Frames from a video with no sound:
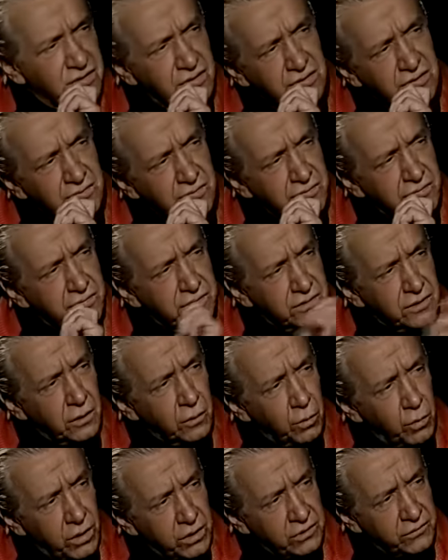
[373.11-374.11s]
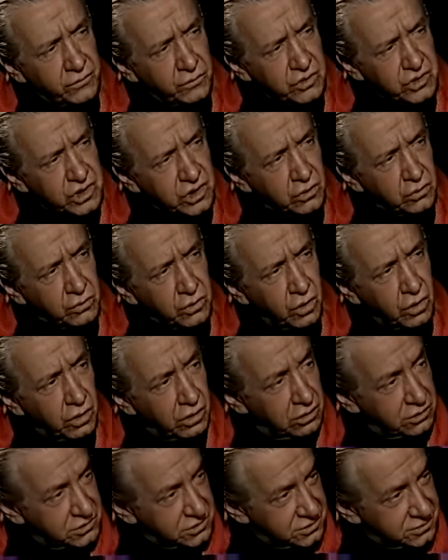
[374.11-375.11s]
You did a wonderful
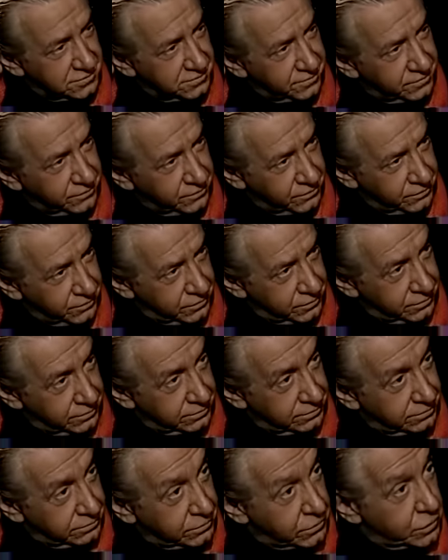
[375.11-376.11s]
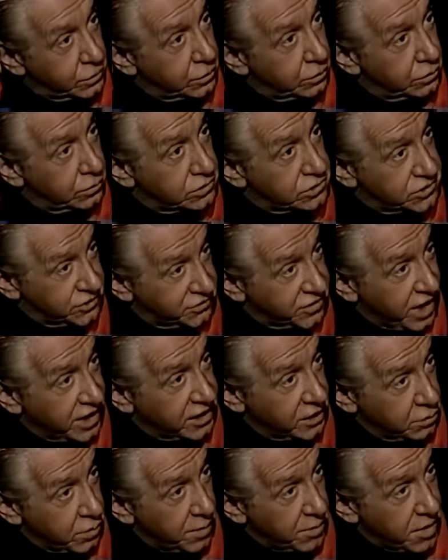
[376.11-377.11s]
show called
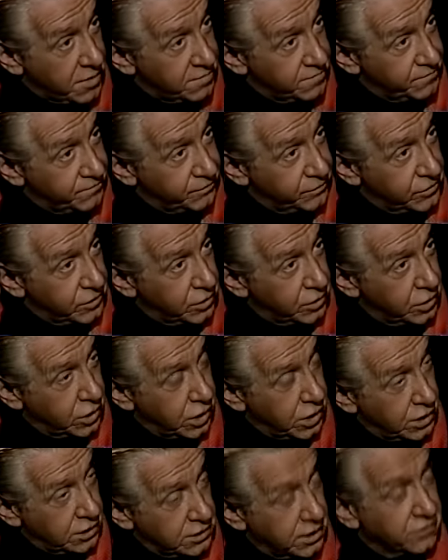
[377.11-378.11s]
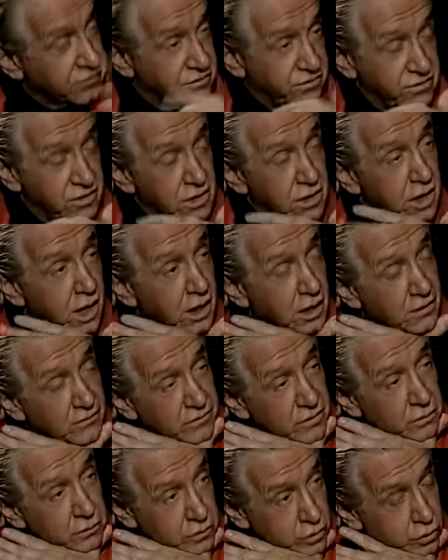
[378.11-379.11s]
Designing Women. Designing Women, yes.
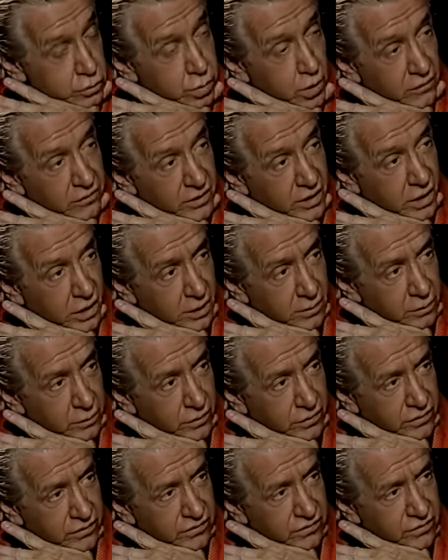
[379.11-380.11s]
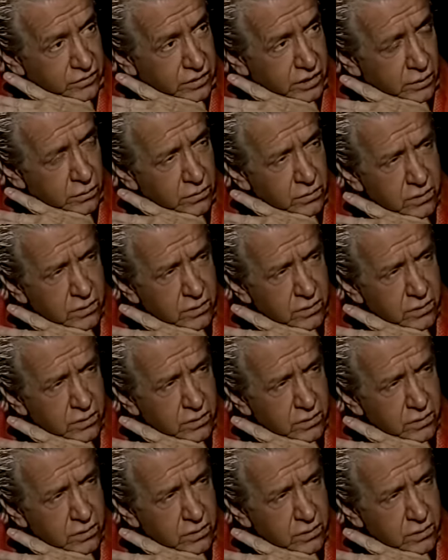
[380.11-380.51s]
yes. I love, you brought the clip with this.